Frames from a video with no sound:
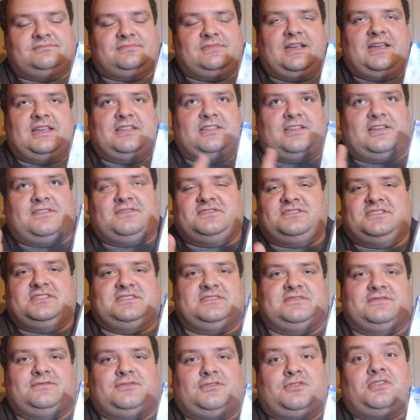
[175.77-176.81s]
I love
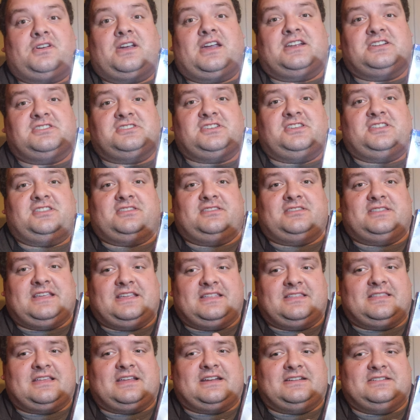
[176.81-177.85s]
season 4. I actually
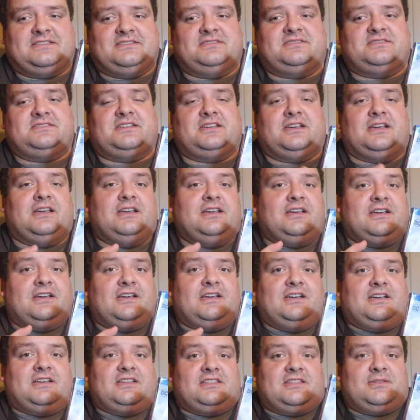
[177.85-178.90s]
think that is
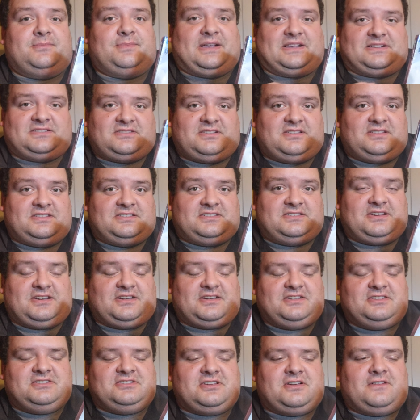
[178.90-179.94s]
the best of the
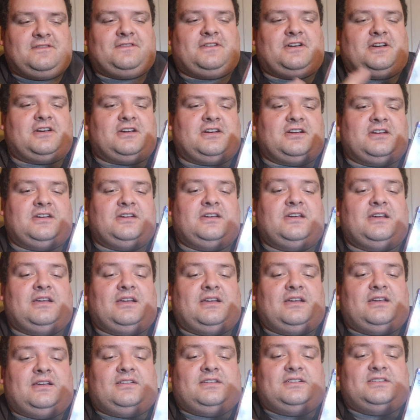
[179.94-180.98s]
series so far.
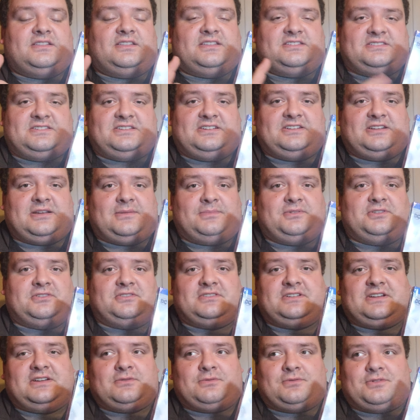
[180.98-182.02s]
The CW
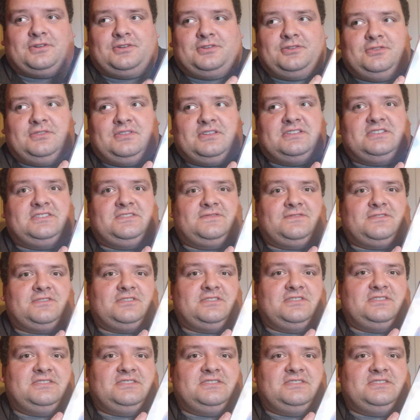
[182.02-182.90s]
did renew this for a